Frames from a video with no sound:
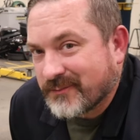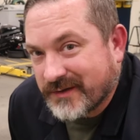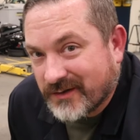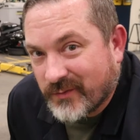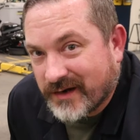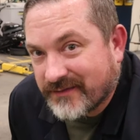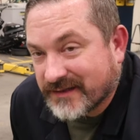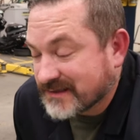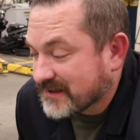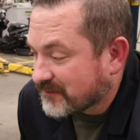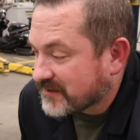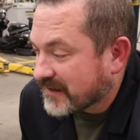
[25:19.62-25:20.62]
be aware that
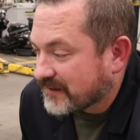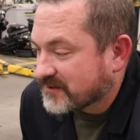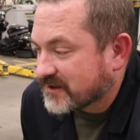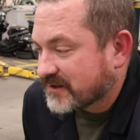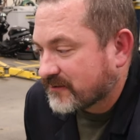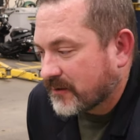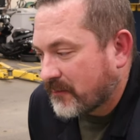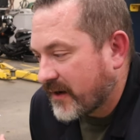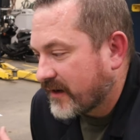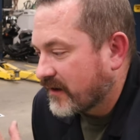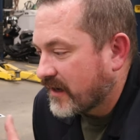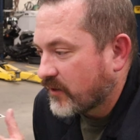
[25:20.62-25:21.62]
sometimes, just
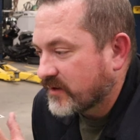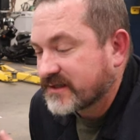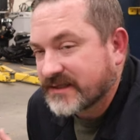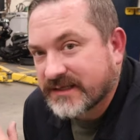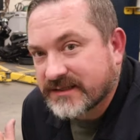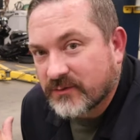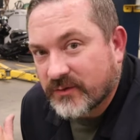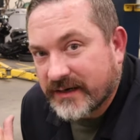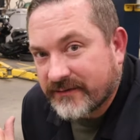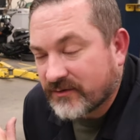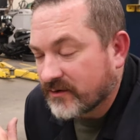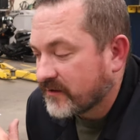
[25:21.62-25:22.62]
depending how it sits and
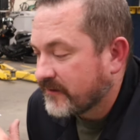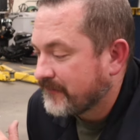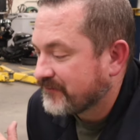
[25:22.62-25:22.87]
whatever,